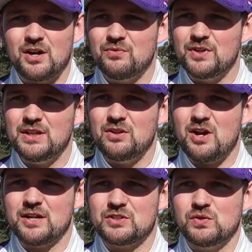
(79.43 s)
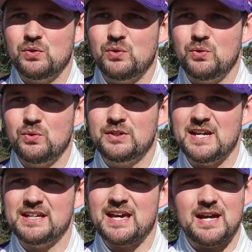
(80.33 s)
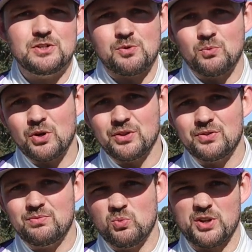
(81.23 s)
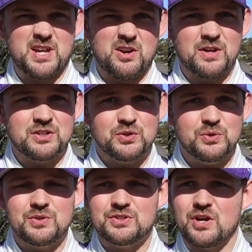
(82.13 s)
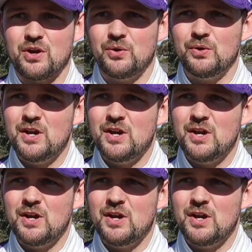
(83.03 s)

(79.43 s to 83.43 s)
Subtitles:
I really like to get a gauge on what they're into. So